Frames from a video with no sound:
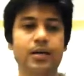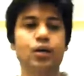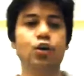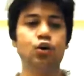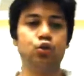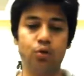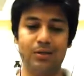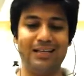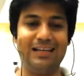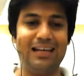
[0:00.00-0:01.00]
So
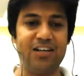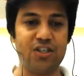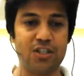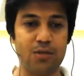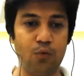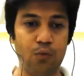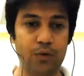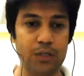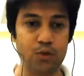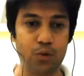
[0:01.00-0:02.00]
let's just remove these
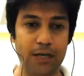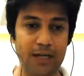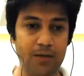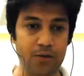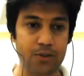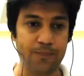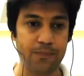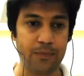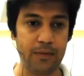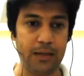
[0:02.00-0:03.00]
two characters
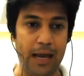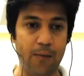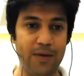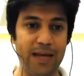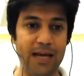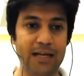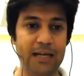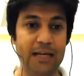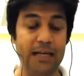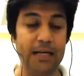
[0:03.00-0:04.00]
and we get
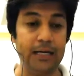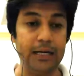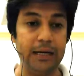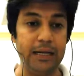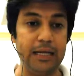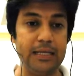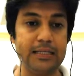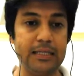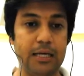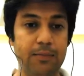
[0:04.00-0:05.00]

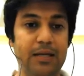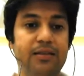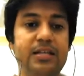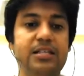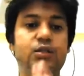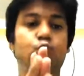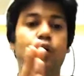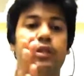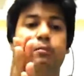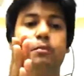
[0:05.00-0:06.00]
DCAB. This is what the
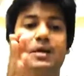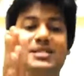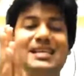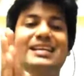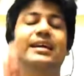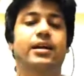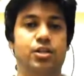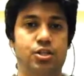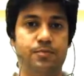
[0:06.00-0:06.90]
machine gets.